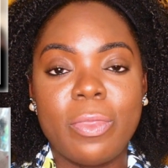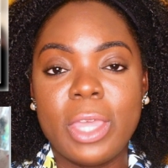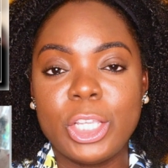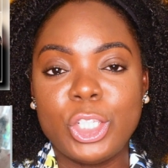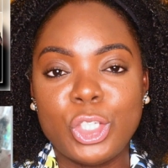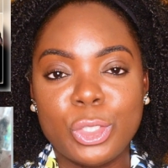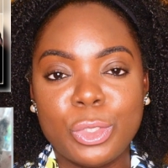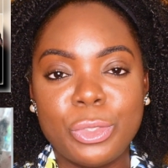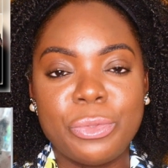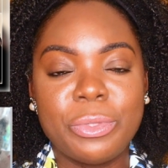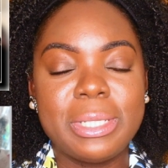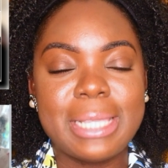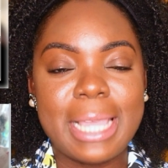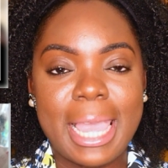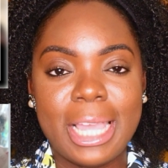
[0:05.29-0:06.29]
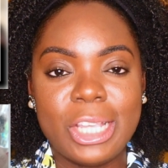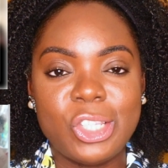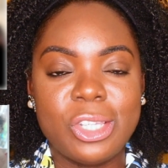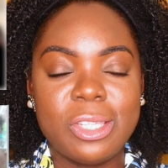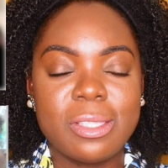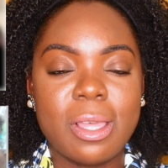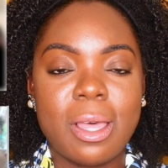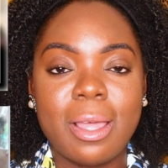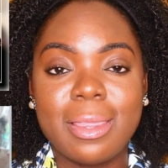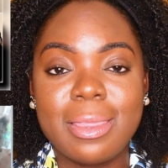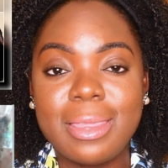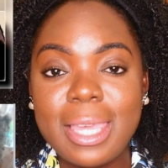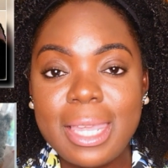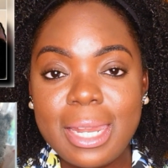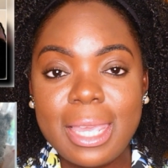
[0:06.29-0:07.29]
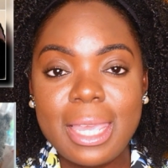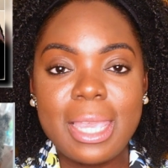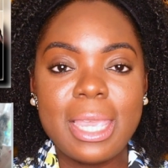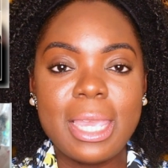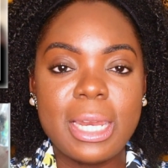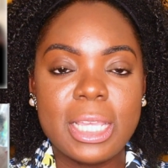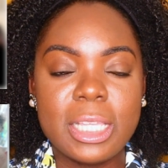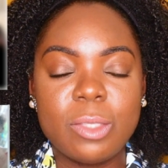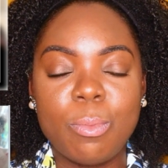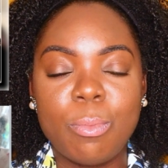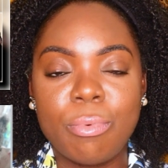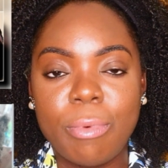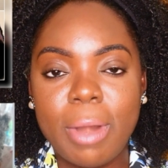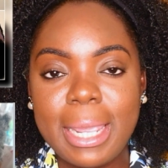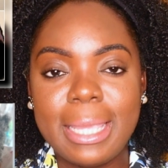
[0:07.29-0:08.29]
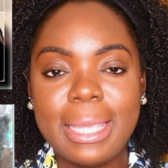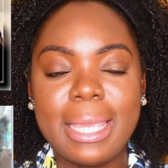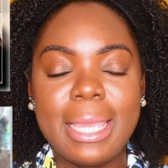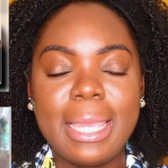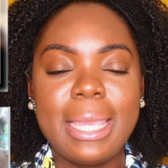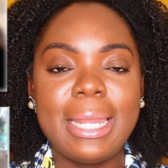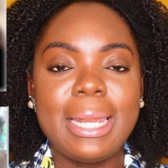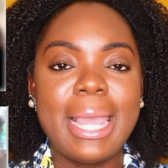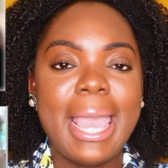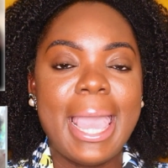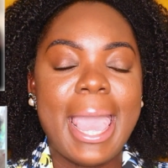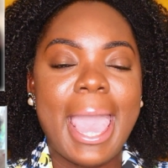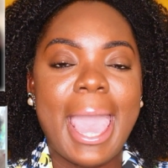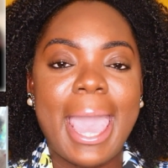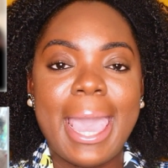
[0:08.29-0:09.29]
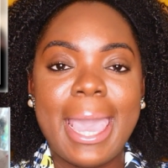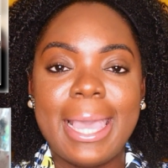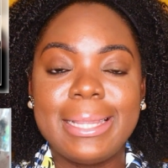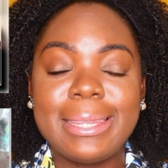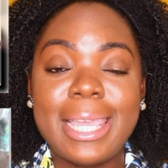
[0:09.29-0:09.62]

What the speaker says: their children's edges are thinning, it's breaking, and